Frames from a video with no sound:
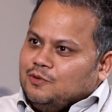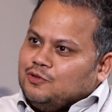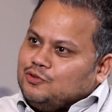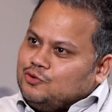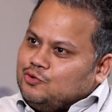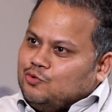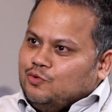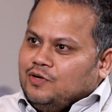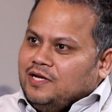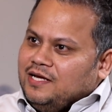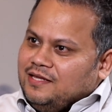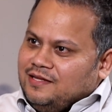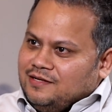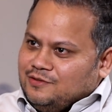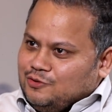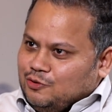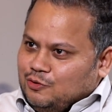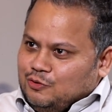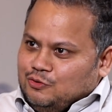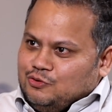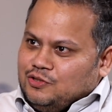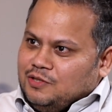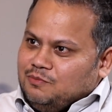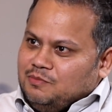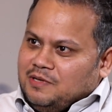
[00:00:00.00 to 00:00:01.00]
Because today the
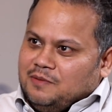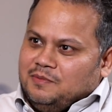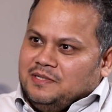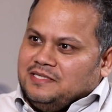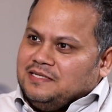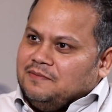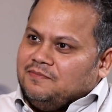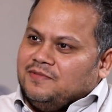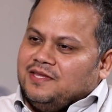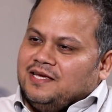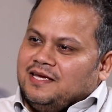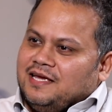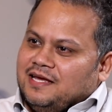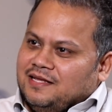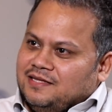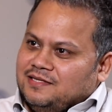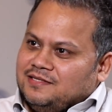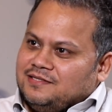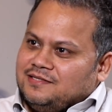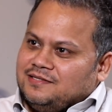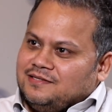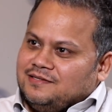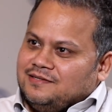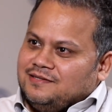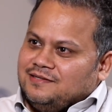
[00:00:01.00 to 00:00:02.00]
solution may be something
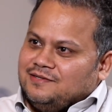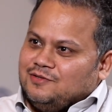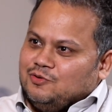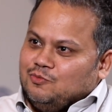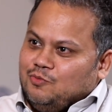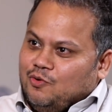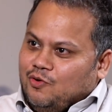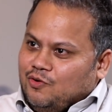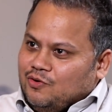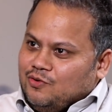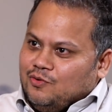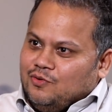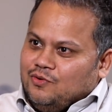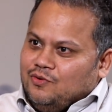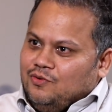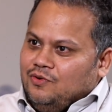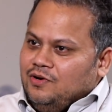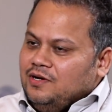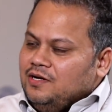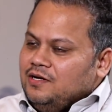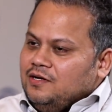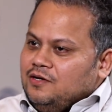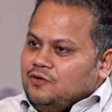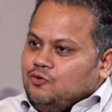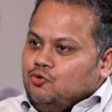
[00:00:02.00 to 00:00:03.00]
else. Tomorrow,
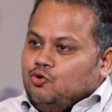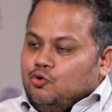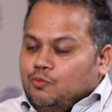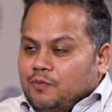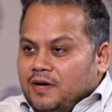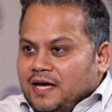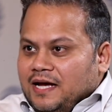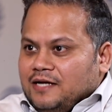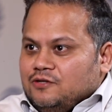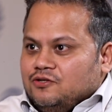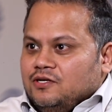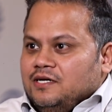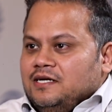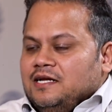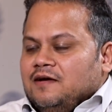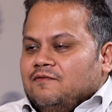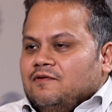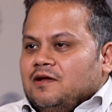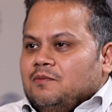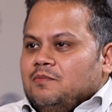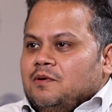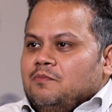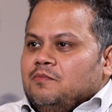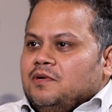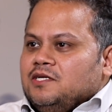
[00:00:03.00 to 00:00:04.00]
you may actually
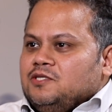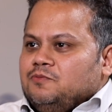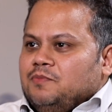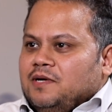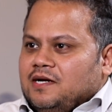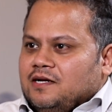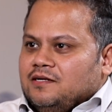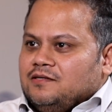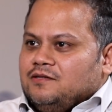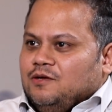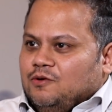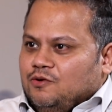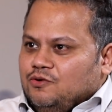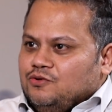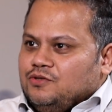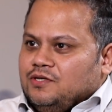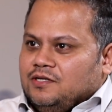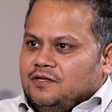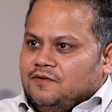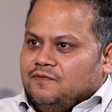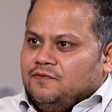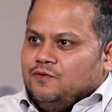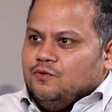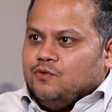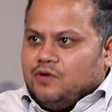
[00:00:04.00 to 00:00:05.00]
develop a much better solution
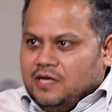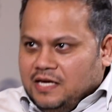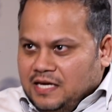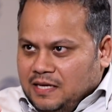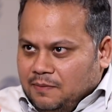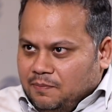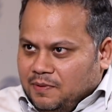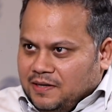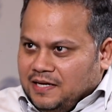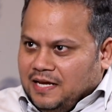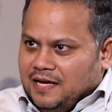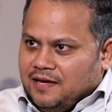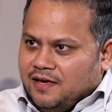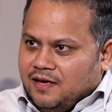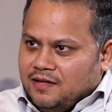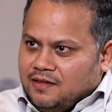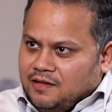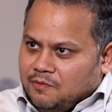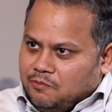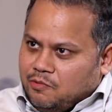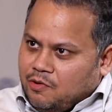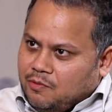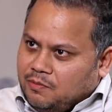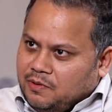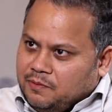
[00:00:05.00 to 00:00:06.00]
if you keep attacking the
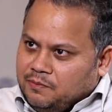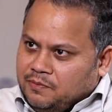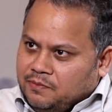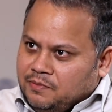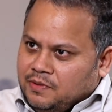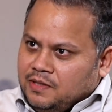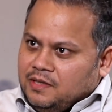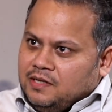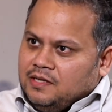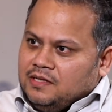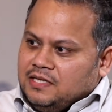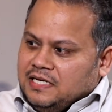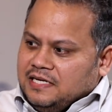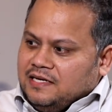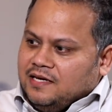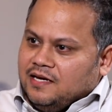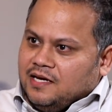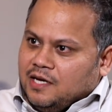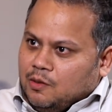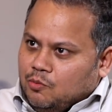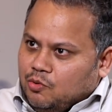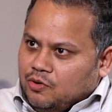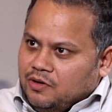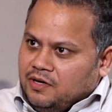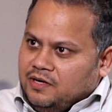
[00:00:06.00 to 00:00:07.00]
problem, thinking
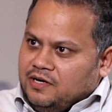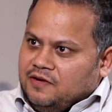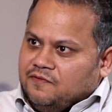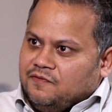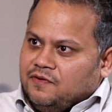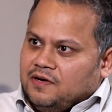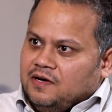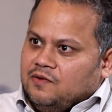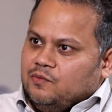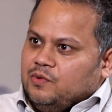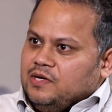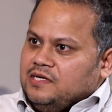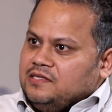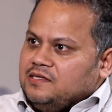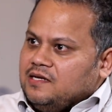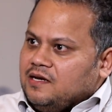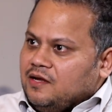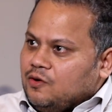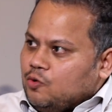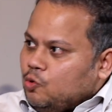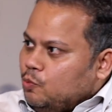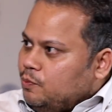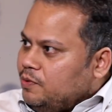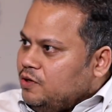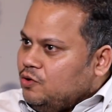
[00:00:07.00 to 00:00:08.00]
about it in different ways and
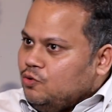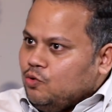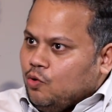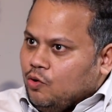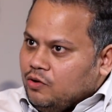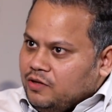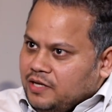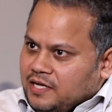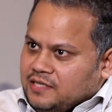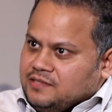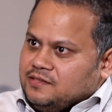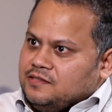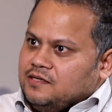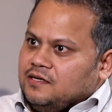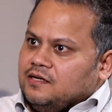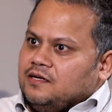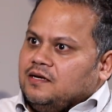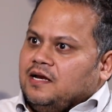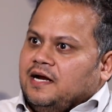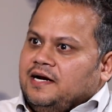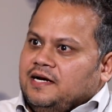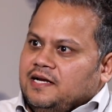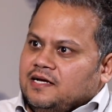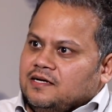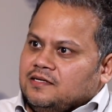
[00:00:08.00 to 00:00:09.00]
are open to all the external
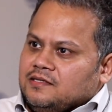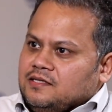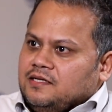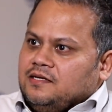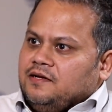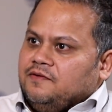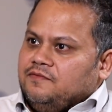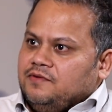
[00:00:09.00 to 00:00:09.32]
ideas and